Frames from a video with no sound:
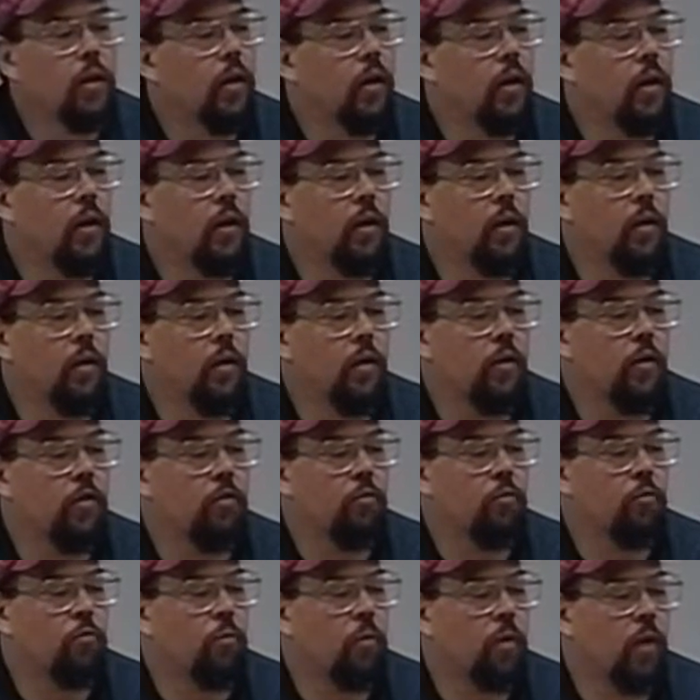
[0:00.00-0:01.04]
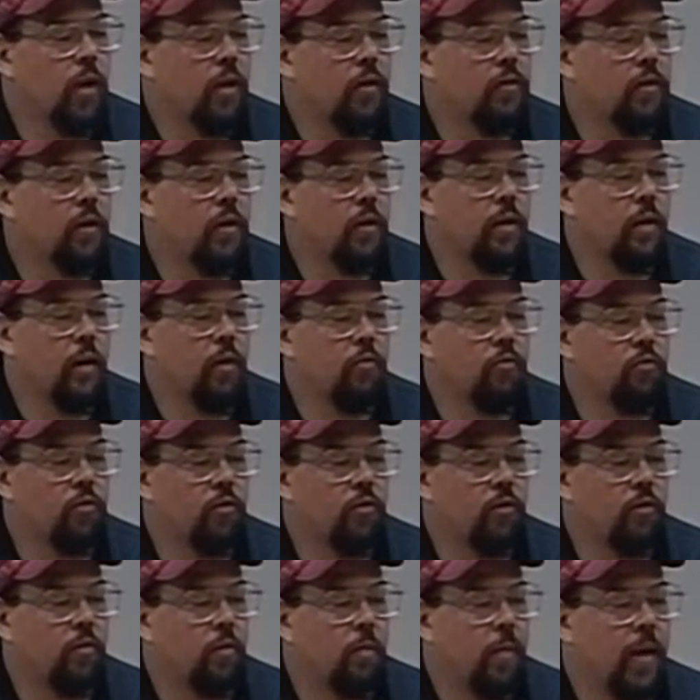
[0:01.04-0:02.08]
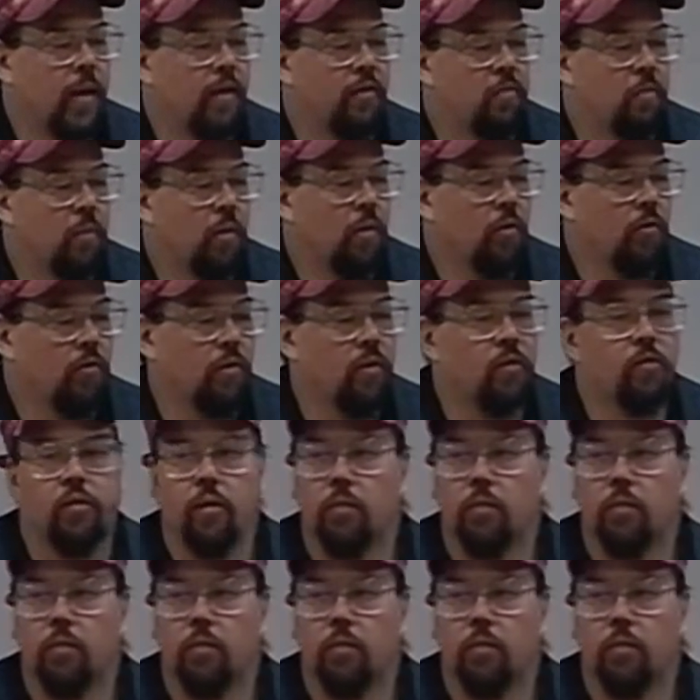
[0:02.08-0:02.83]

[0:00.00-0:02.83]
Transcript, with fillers: And this was one I sent down just as a bag of parts and